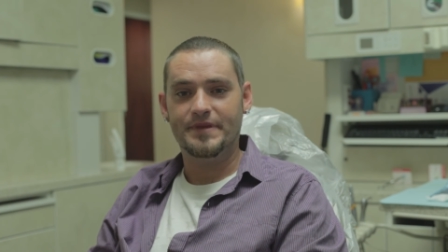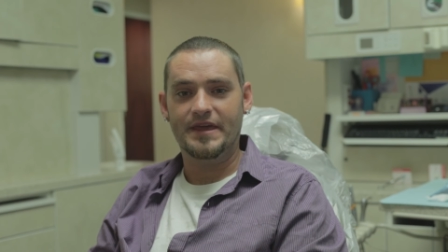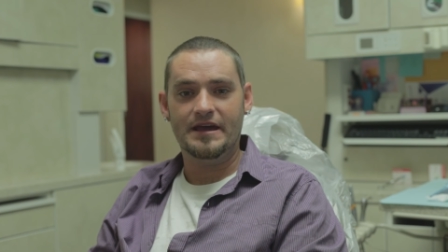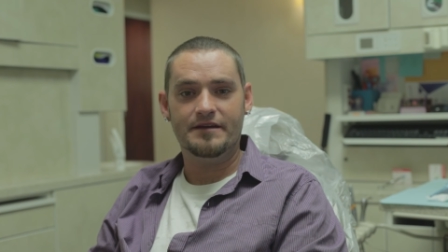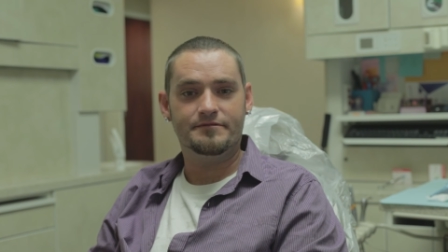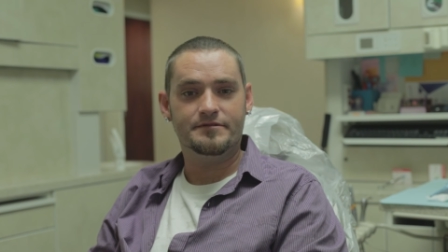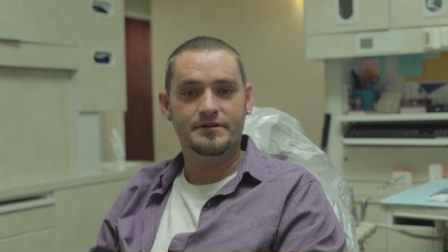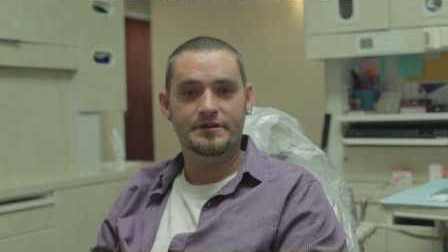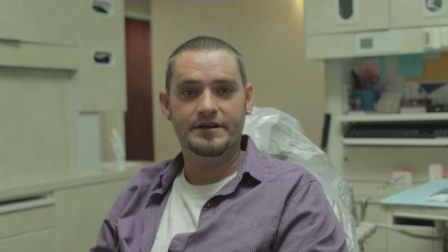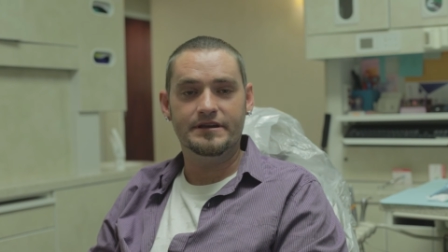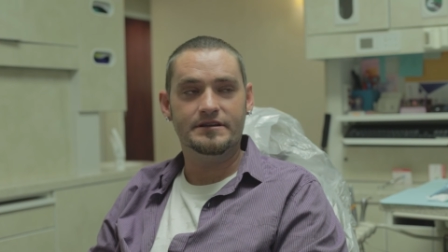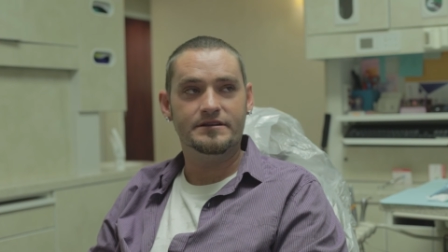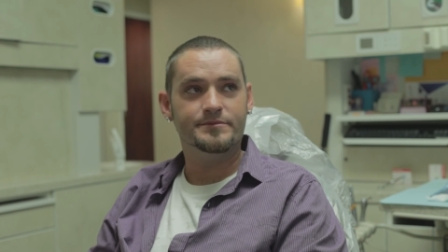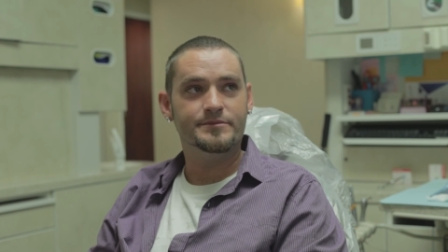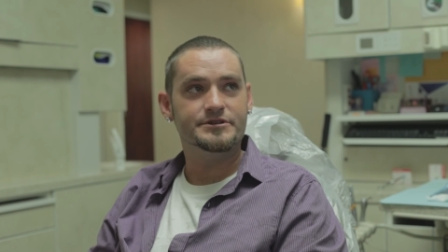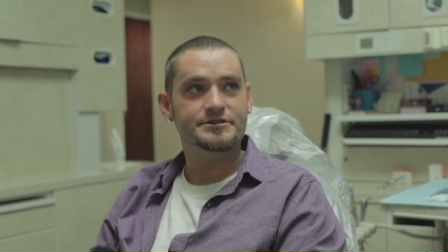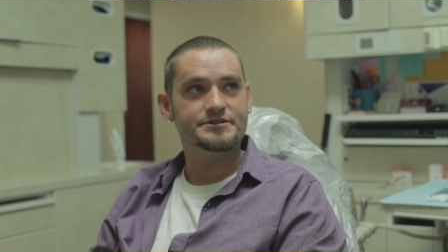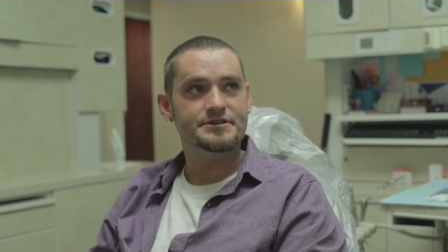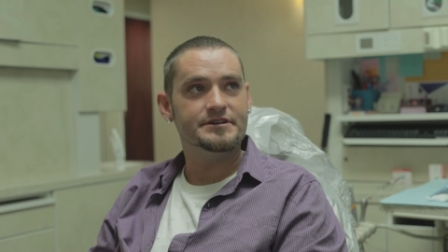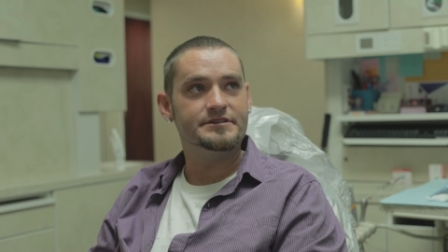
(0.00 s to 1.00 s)
After getting
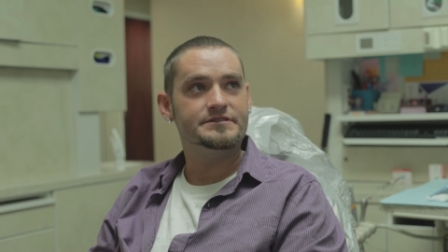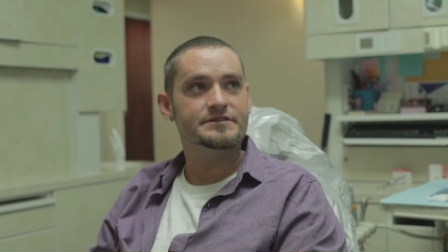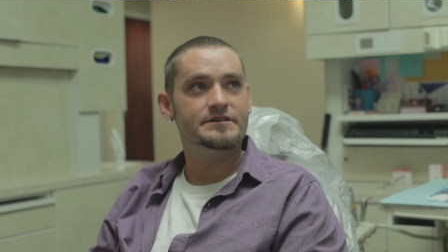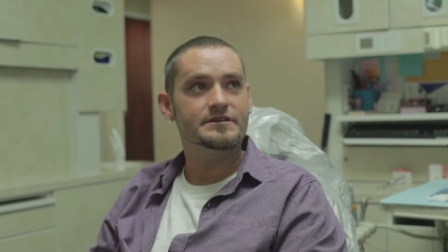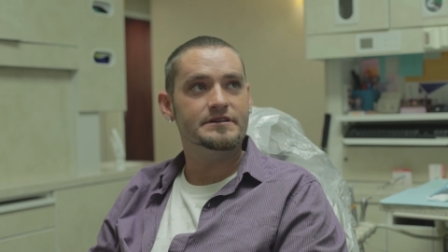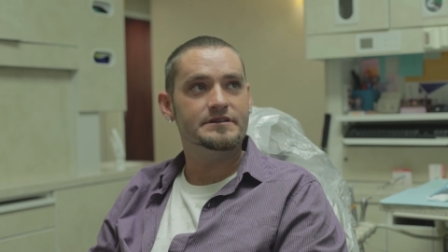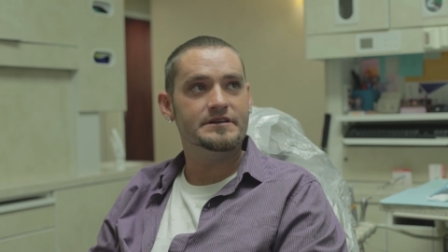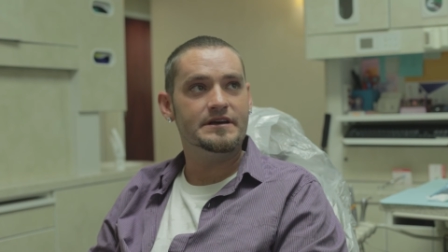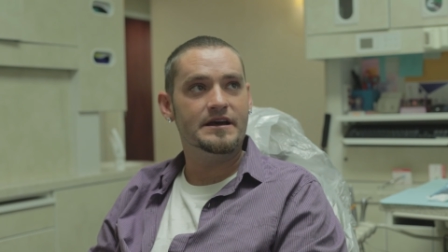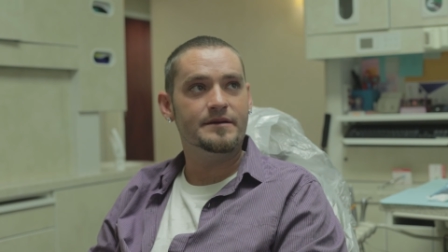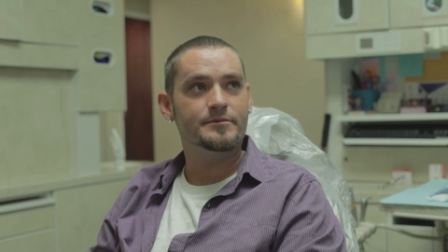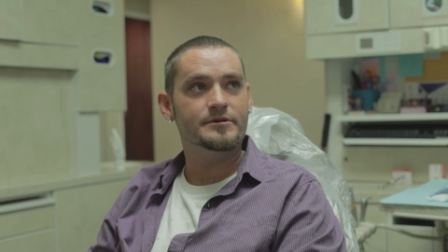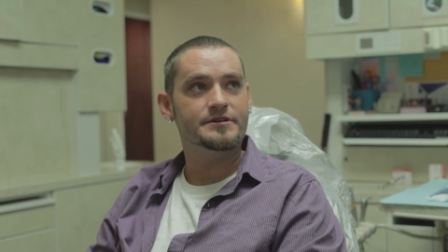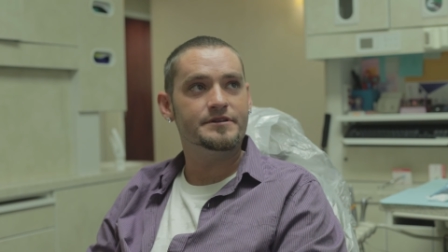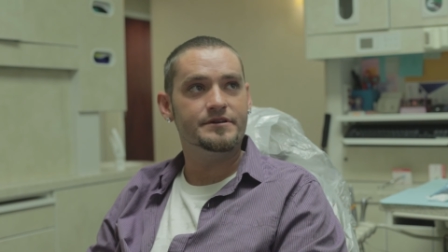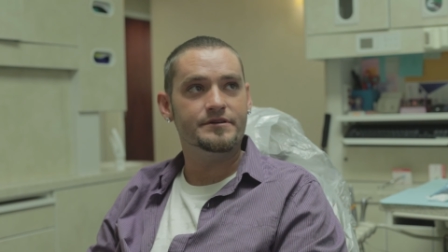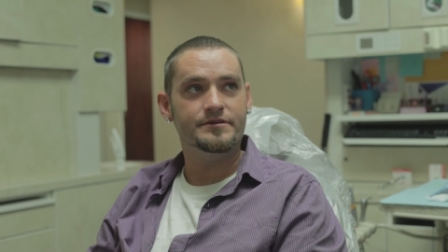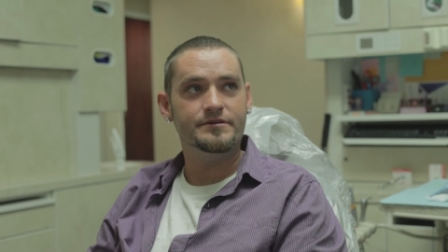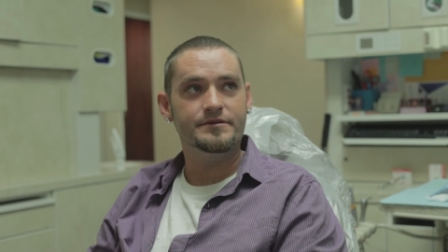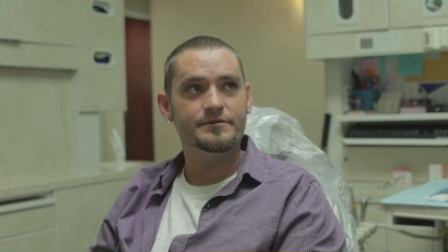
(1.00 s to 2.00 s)
them adjusted a time or
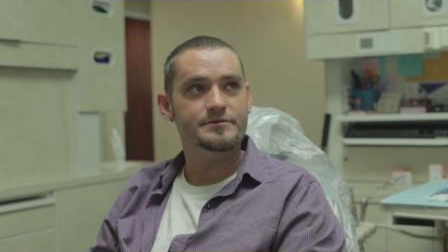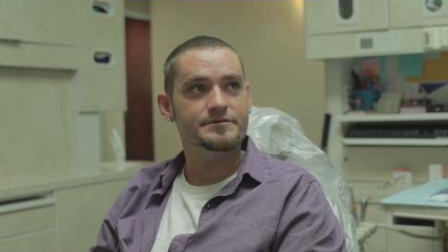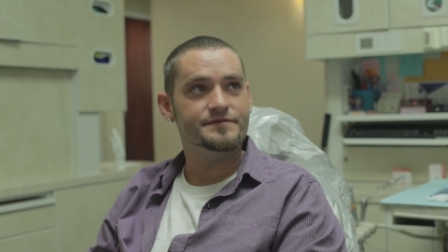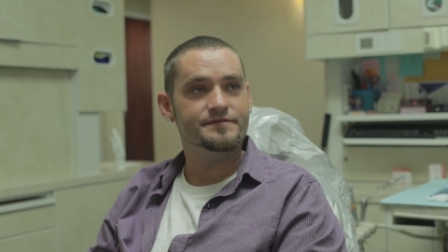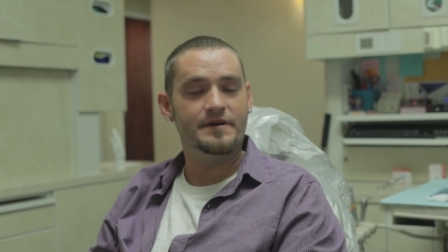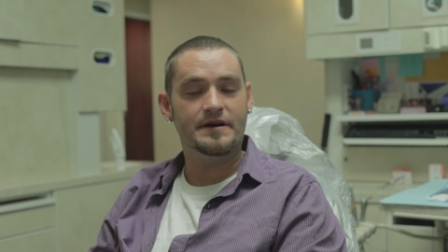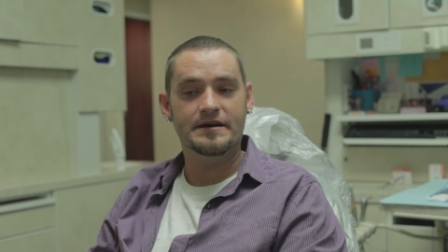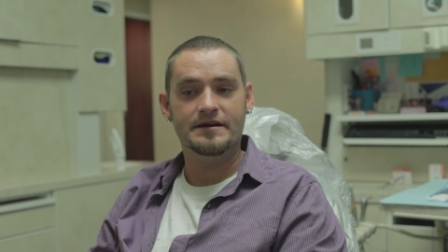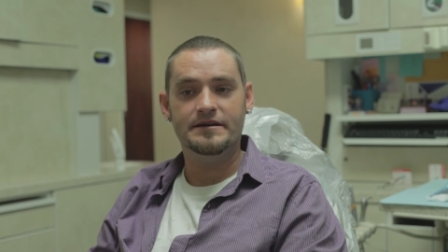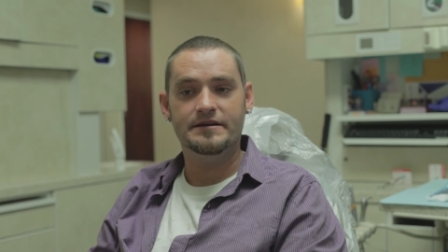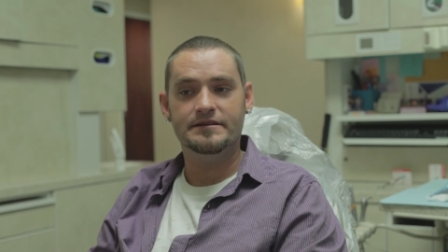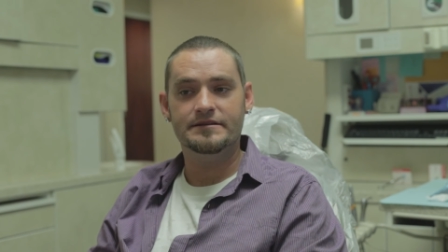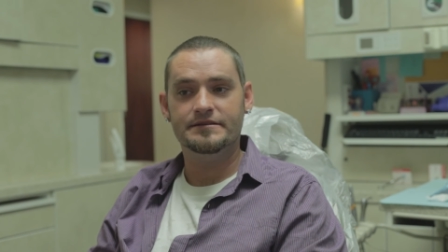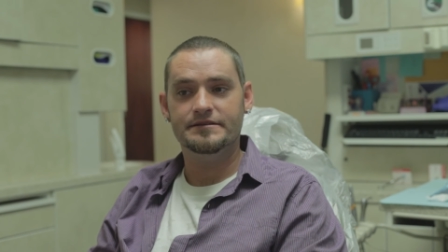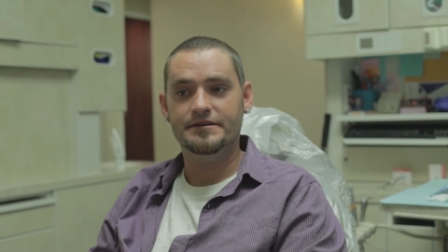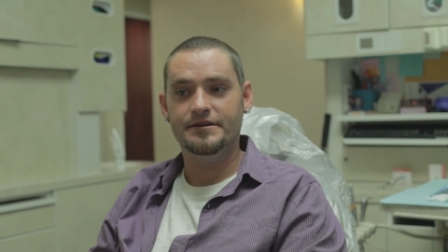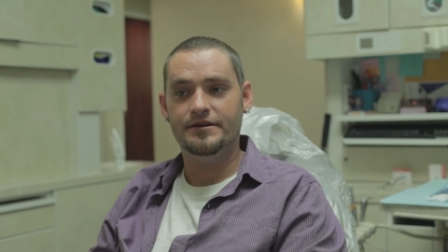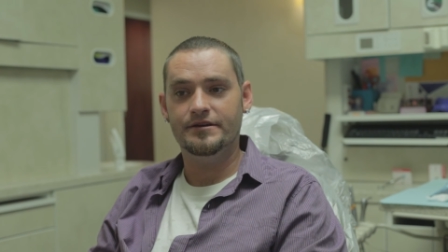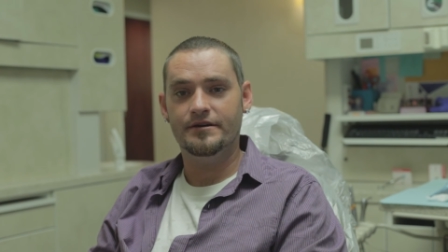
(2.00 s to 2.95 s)
two, it was fine.